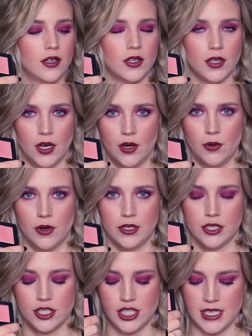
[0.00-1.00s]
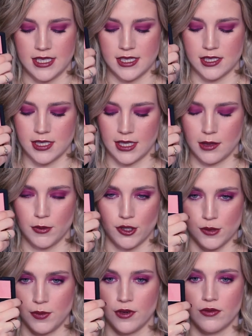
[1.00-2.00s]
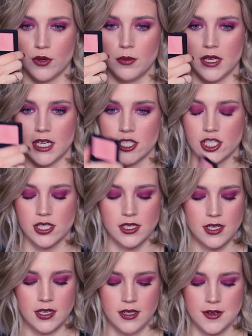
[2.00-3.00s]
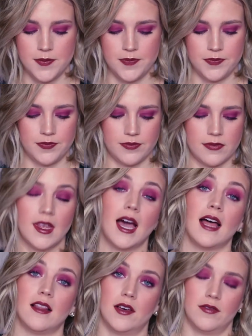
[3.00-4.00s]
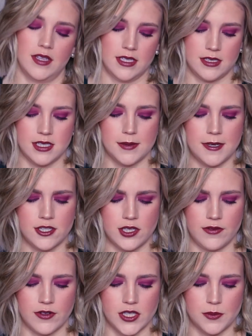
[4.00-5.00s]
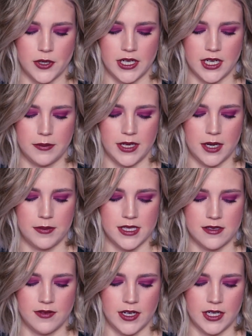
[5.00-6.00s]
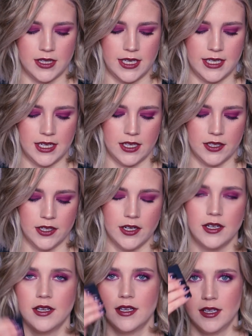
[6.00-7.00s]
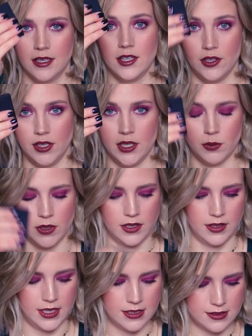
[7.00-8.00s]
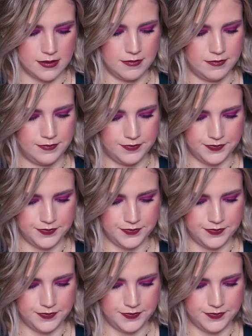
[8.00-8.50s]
glow on your cheeks. It's like the most beautiful blush. I love this, especially for spring coming up. It's a very light color. You need one of these.